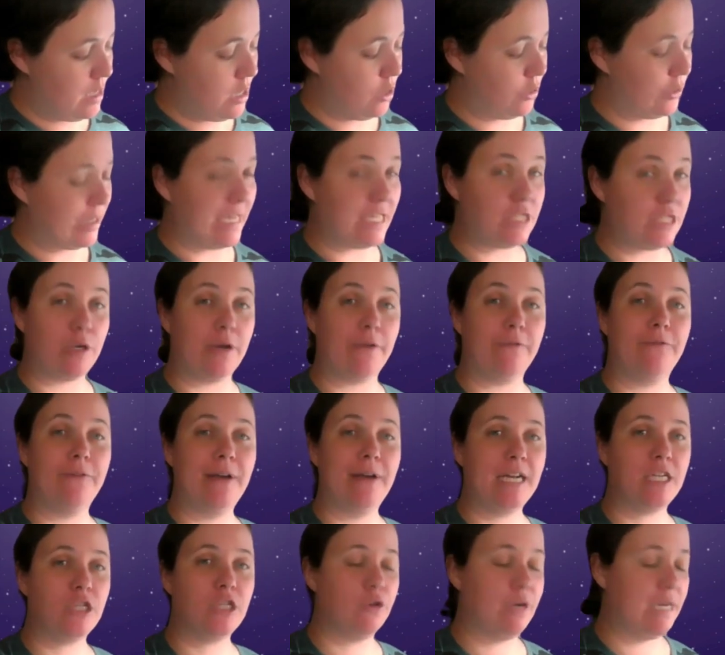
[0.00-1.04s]
Okay, so I
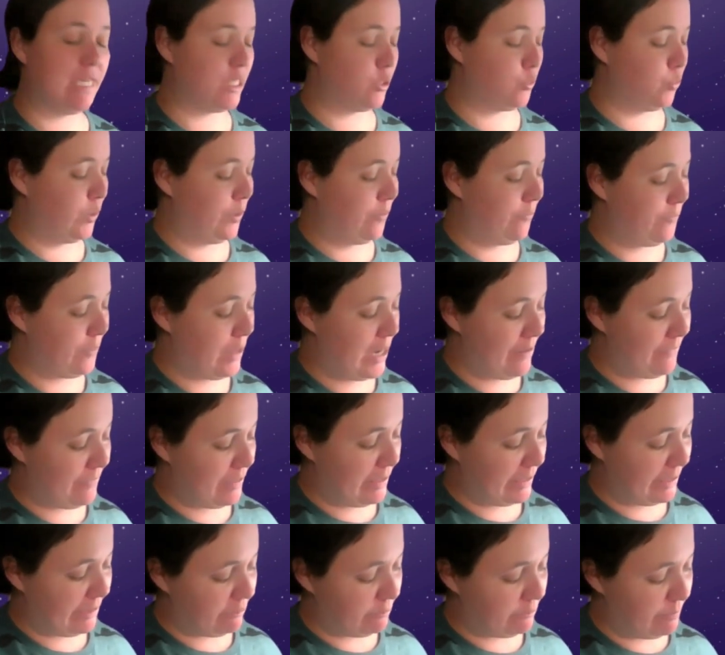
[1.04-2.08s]
factorized 25,
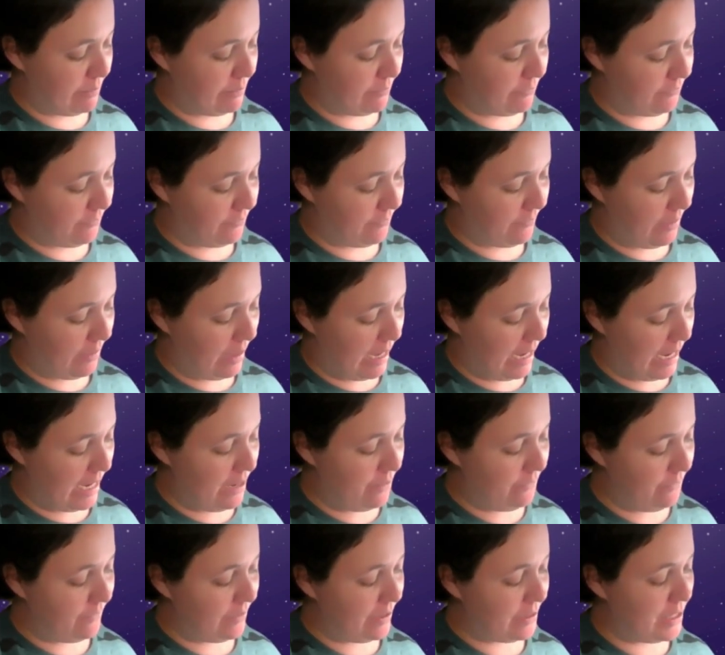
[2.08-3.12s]
that gives me
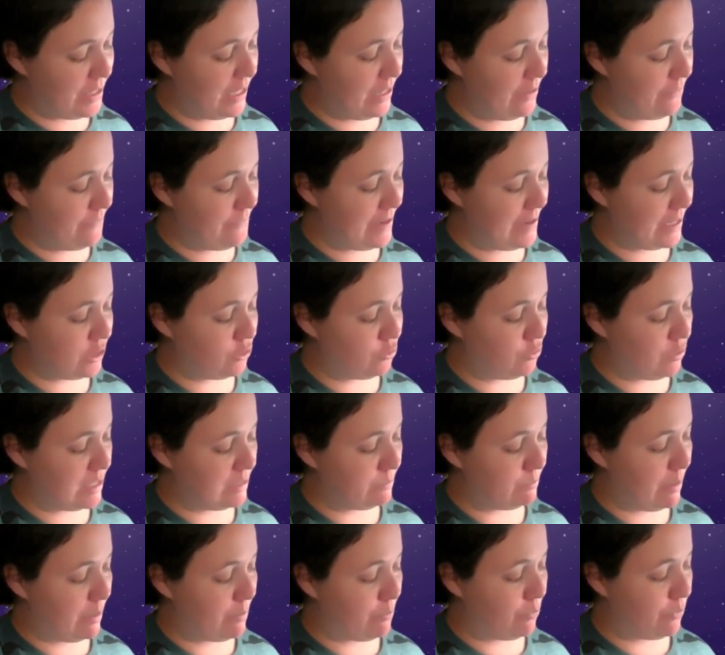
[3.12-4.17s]
5, and then I factorized
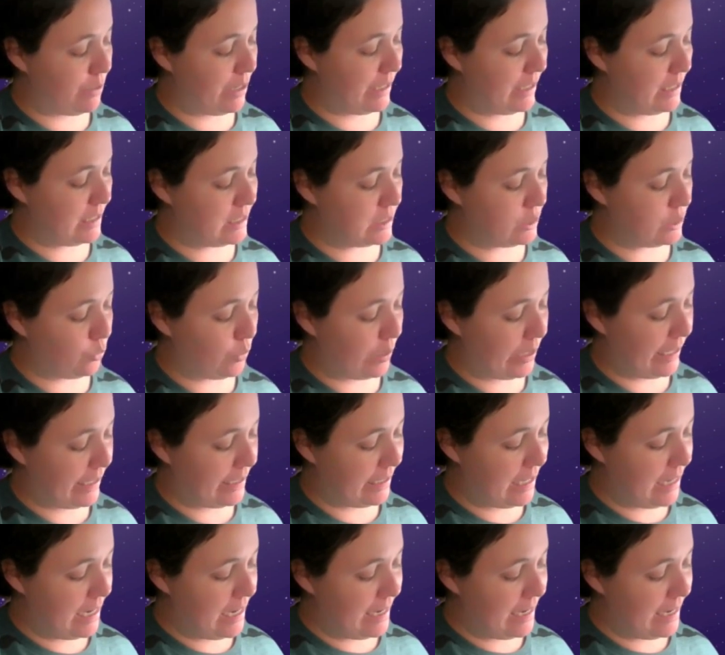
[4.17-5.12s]
my bracket squared,